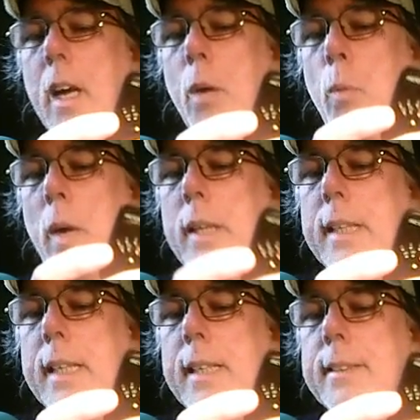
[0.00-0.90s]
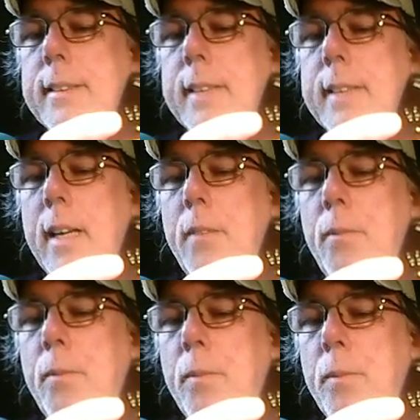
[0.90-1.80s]
One is
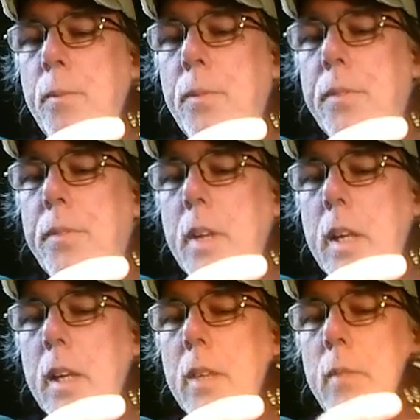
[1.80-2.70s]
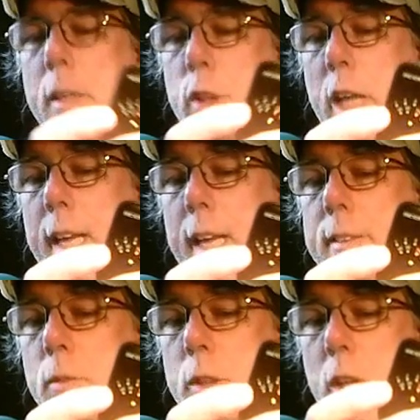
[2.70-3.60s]
my
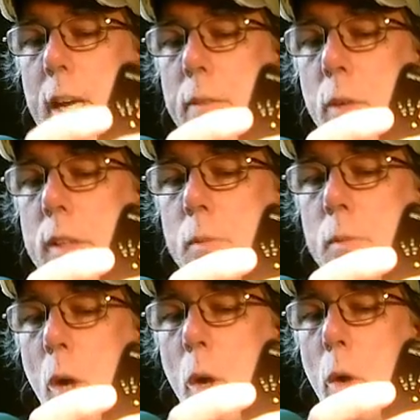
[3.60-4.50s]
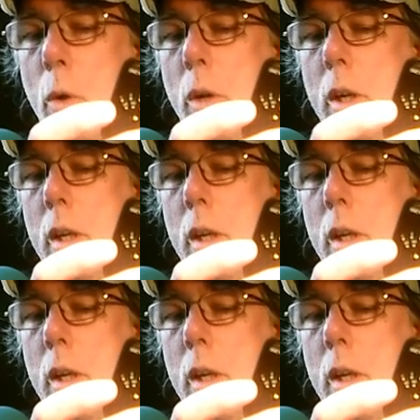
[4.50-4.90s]
jazz, which I'll have on tomorrow,